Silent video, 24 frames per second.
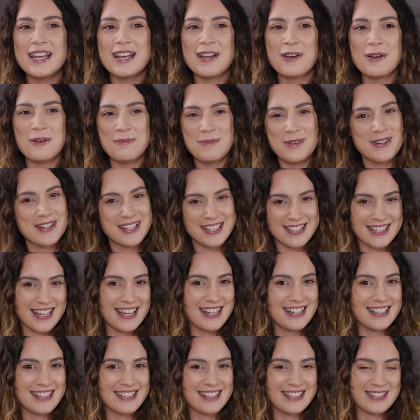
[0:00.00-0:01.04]
and I hope you're
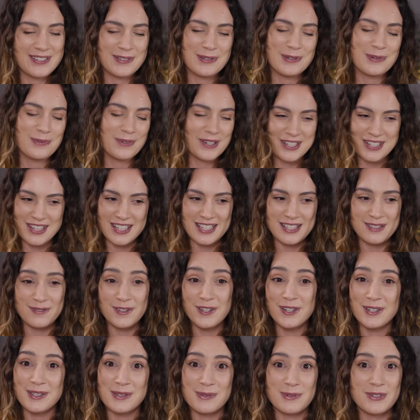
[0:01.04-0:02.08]
excited to watch these
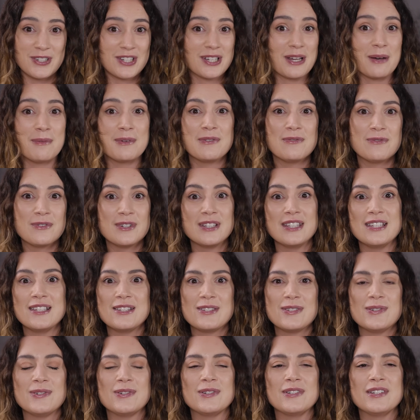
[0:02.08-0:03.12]
vlogs, which are coming really
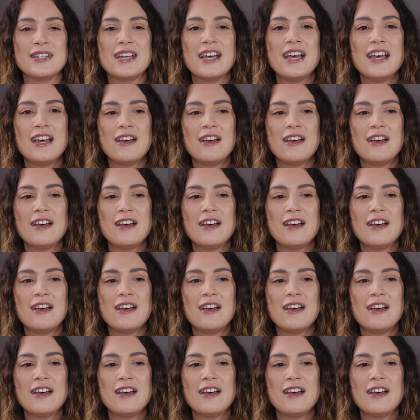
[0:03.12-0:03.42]
soon.